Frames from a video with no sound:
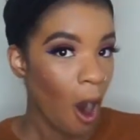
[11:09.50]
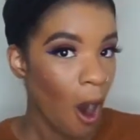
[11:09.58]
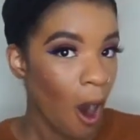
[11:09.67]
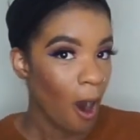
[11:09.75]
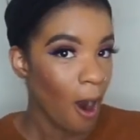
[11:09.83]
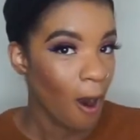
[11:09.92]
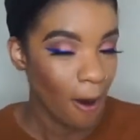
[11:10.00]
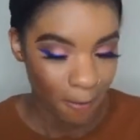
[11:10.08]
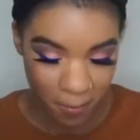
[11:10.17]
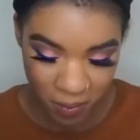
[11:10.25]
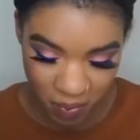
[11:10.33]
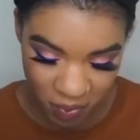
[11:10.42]

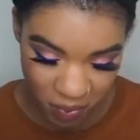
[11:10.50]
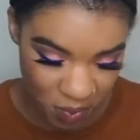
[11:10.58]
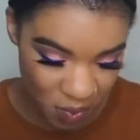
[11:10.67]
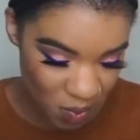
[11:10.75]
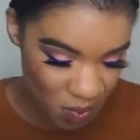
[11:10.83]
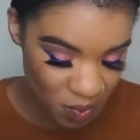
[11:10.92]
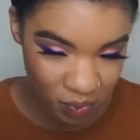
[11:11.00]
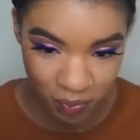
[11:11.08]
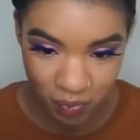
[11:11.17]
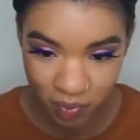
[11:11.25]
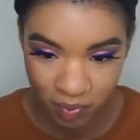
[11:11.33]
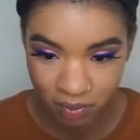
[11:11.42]
like,
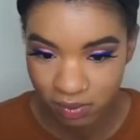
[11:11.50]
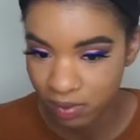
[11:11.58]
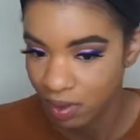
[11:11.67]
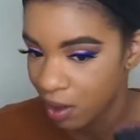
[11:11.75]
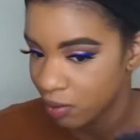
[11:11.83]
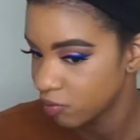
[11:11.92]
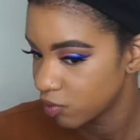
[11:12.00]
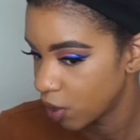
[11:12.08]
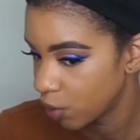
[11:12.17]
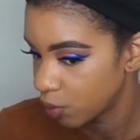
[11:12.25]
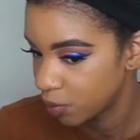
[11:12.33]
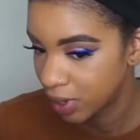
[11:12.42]
I was like
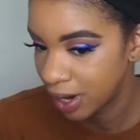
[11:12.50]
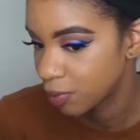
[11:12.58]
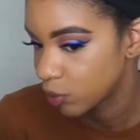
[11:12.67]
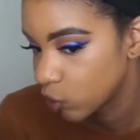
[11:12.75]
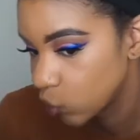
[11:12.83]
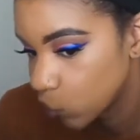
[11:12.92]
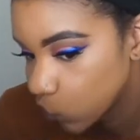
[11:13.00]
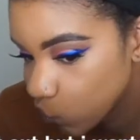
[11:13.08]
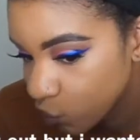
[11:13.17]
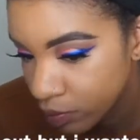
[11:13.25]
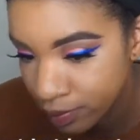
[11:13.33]
so shocked.